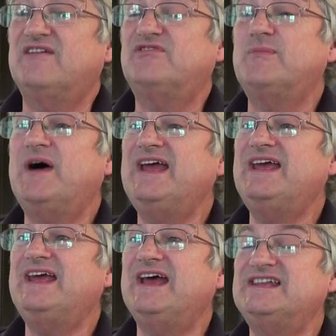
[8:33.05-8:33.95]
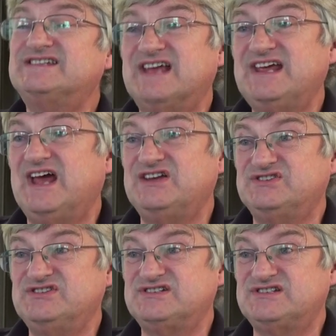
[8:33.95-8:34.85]
from a, an estate
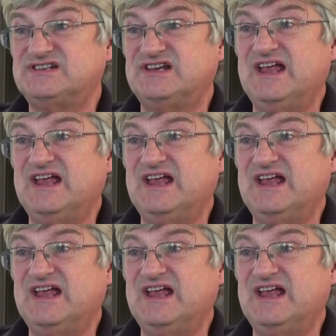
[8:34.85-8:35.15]
agent's